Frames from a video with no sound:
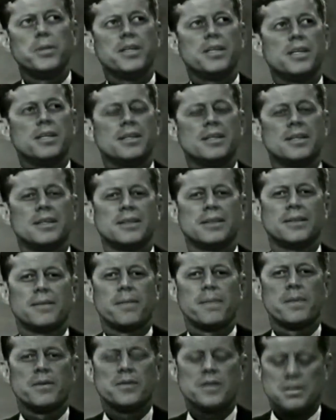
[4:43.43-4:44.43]
speaking?
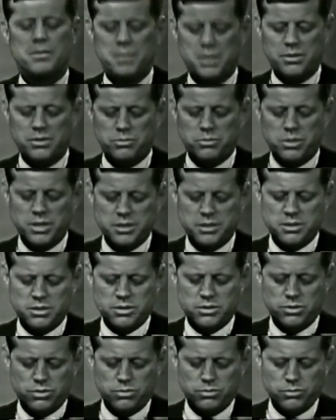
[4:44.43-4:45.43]
Is that about the right
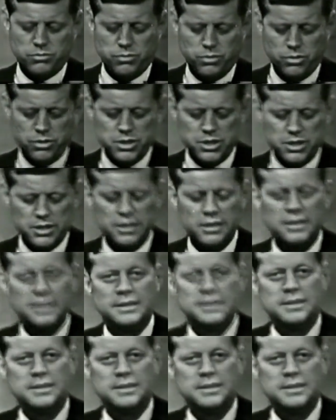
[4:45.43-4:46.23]
uh, tone of voice?